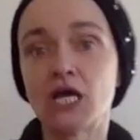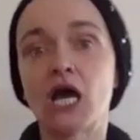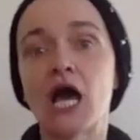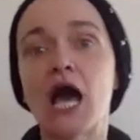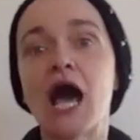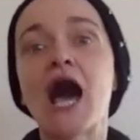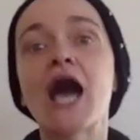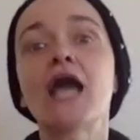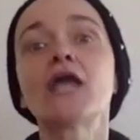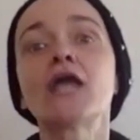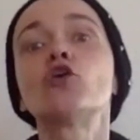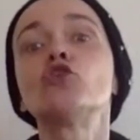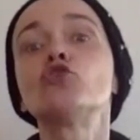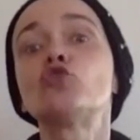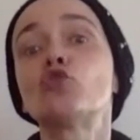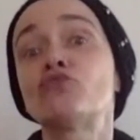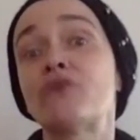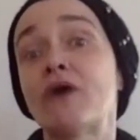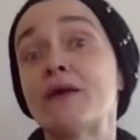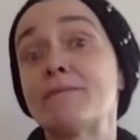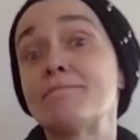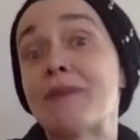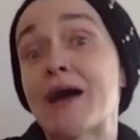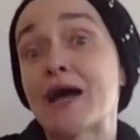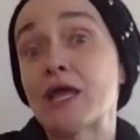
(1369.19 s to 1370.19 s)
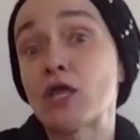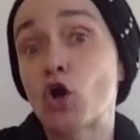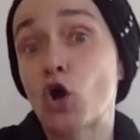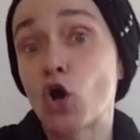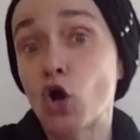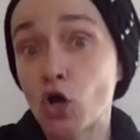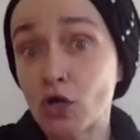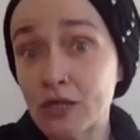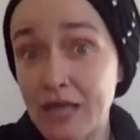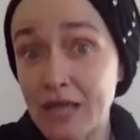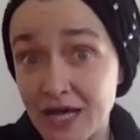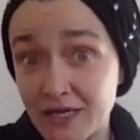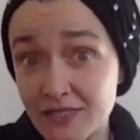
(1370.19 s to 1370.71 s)
I'm going to find my
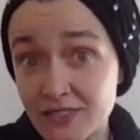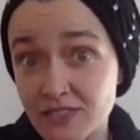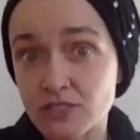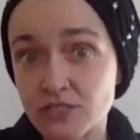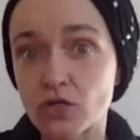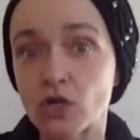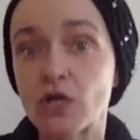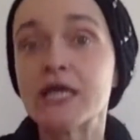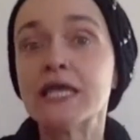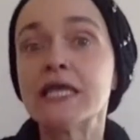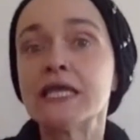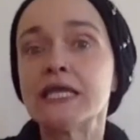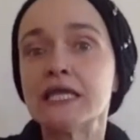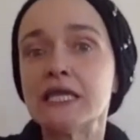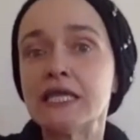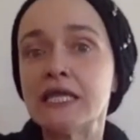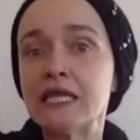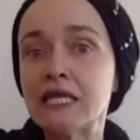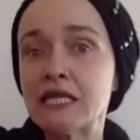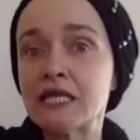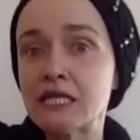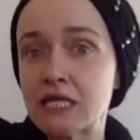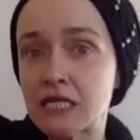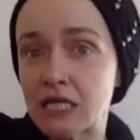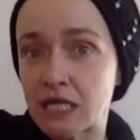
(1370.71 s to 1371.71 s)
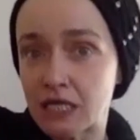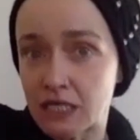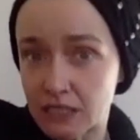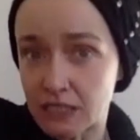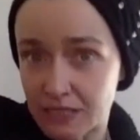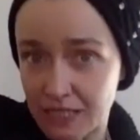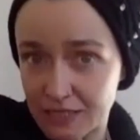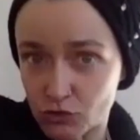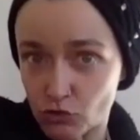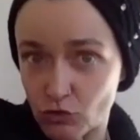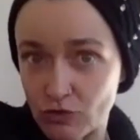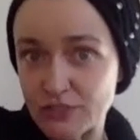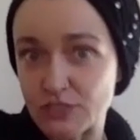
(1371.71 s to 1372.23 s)
own answer in the
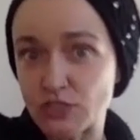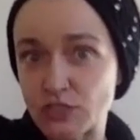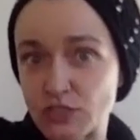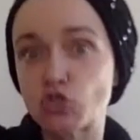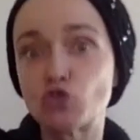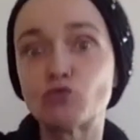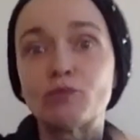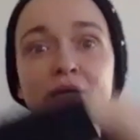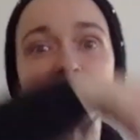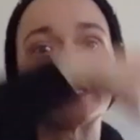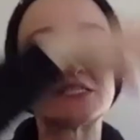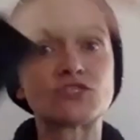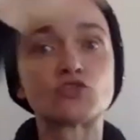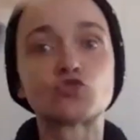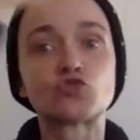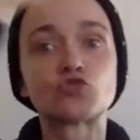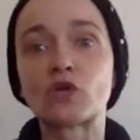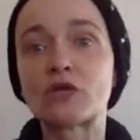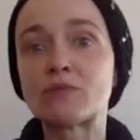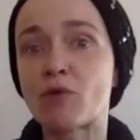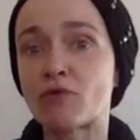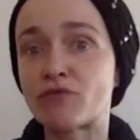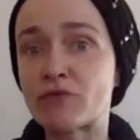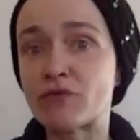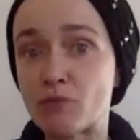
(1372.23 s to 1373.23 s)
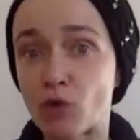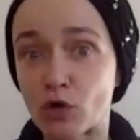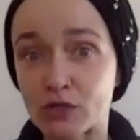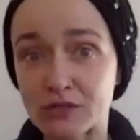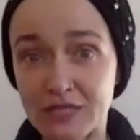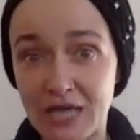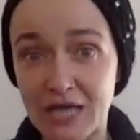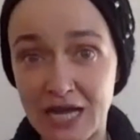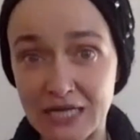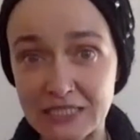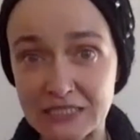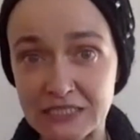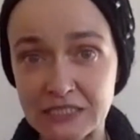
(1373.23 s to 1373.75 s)
transhumanist dream of
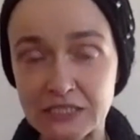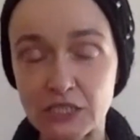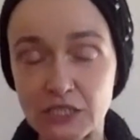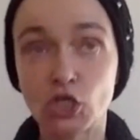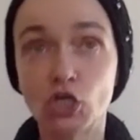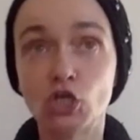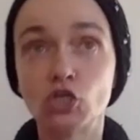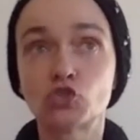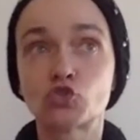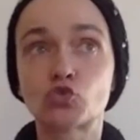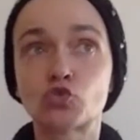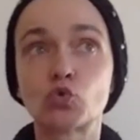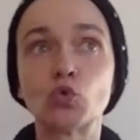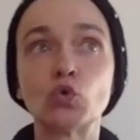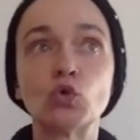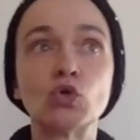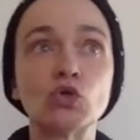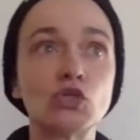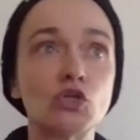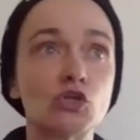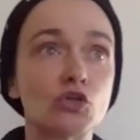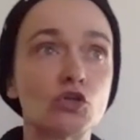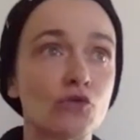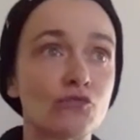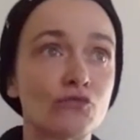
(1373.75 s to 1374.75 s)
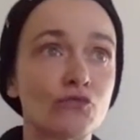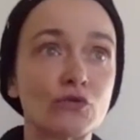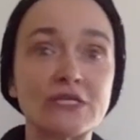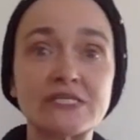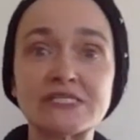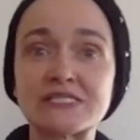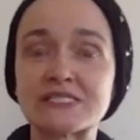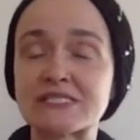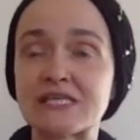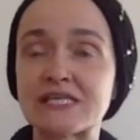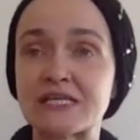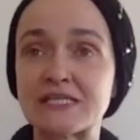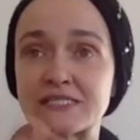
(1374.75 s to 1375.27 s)
immortality through, for
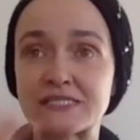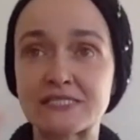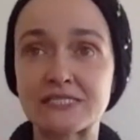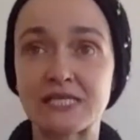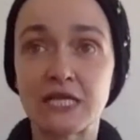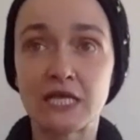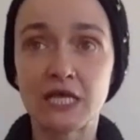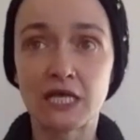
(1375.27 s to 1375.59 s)
instance,